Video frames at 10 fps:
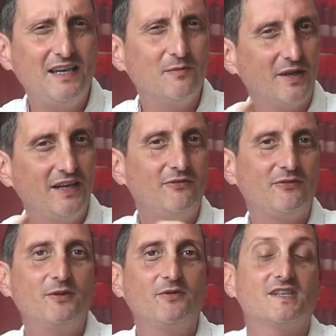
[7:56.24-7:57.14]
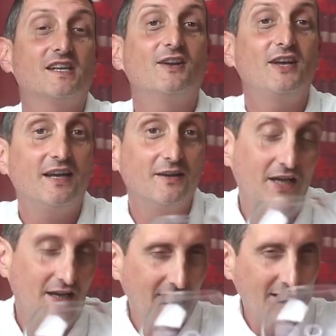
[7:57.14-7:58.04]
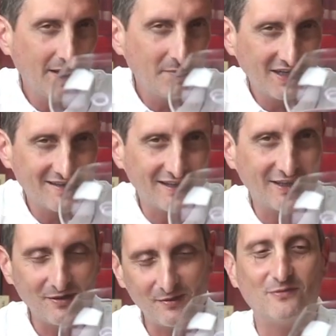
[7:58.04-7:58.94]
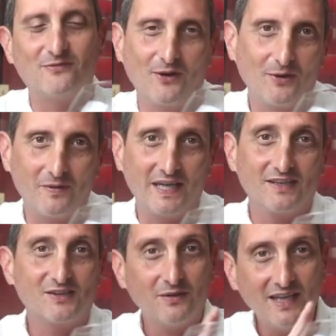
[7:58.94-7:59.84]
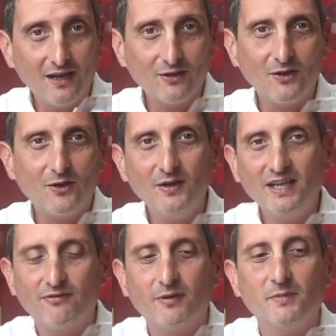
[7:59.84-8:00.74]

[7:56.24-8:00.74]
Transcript: here, but if you're still here, I'm guessing you're following. So the alcoholic